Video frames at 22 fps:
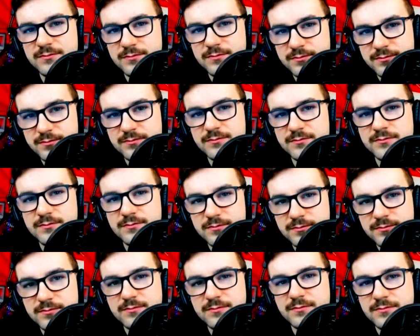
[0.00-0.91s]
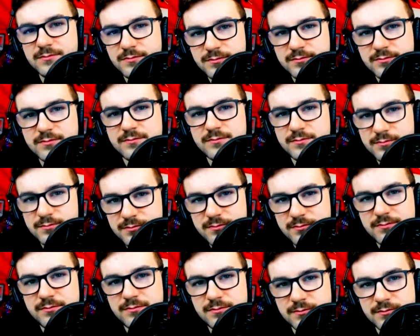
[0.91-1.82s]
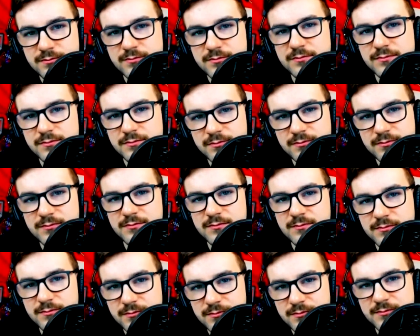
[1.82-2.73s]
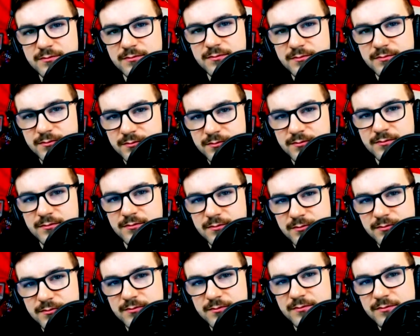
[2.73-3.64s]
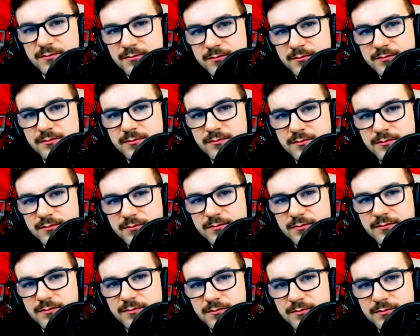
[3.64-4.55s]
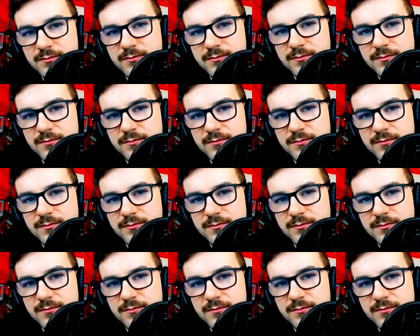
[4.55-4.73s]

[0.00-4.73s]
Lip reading: No words are spoken by the person on screen.